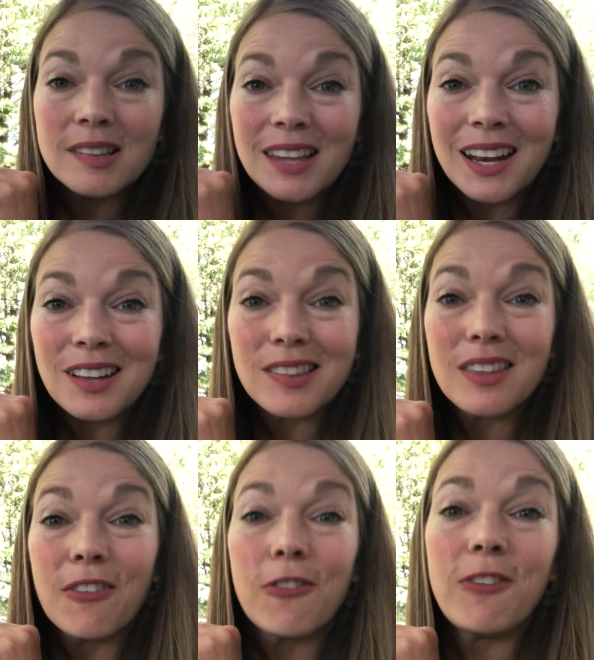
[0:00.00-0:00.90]
is that it's
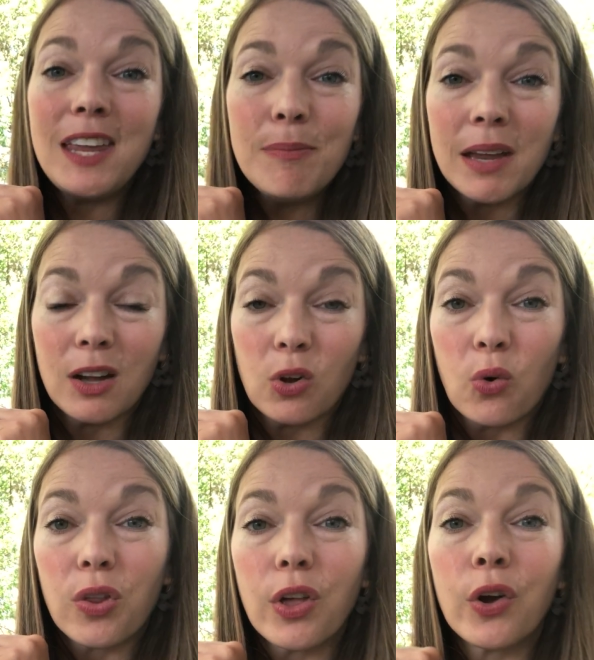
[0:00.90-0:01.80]
the female
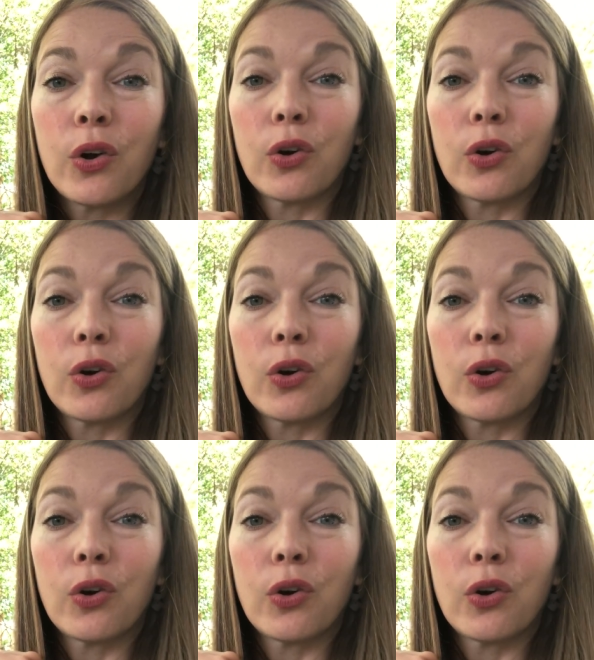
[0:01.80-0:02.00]
or the